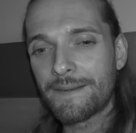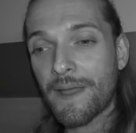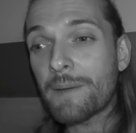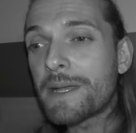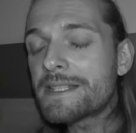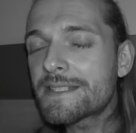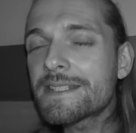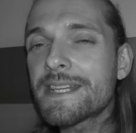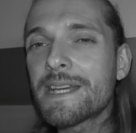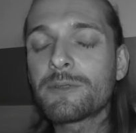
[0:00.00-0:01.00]
That means
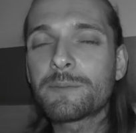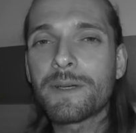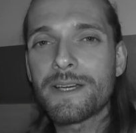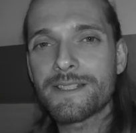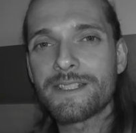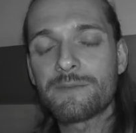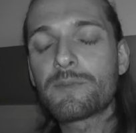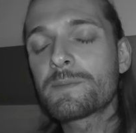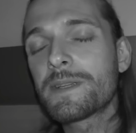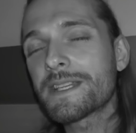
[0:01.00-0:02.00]
disabled persons
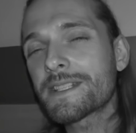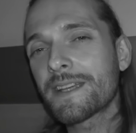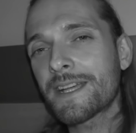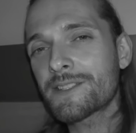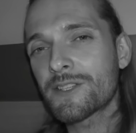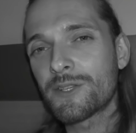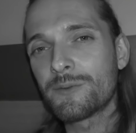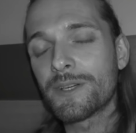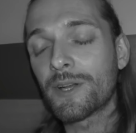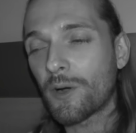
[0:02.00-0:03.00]
must be
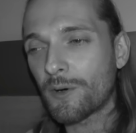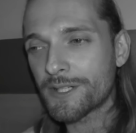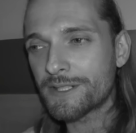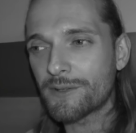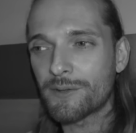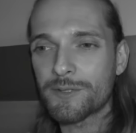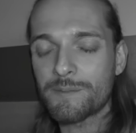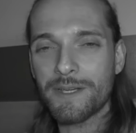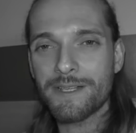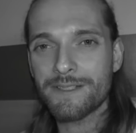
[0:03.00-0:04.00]
executed according to those
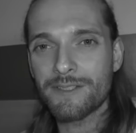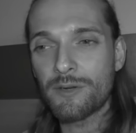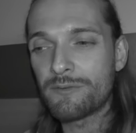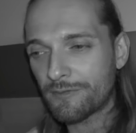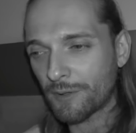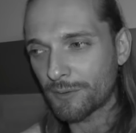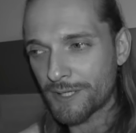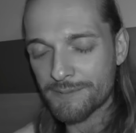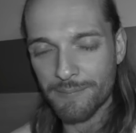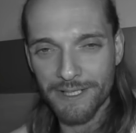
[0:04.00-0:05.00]
persons who follow
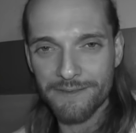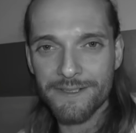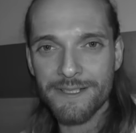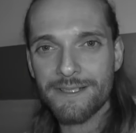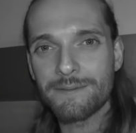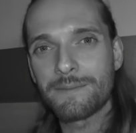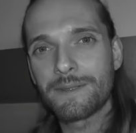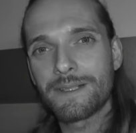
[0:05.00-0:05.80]
his belief system.